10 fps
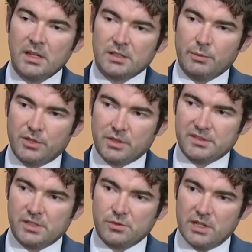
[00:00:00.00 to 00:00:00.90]
that we could
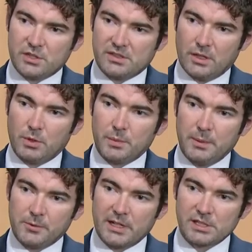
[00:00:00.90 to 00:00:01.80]
have situations where
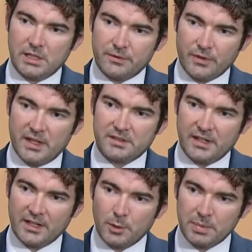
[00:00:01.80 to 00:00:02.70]
people are actually afraid to
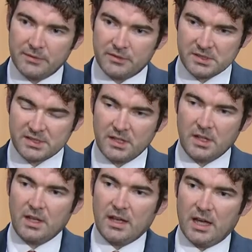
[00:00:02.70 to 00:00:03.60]
take up offers
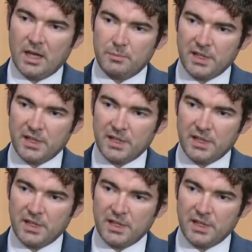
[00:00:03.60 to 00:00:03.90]
uh,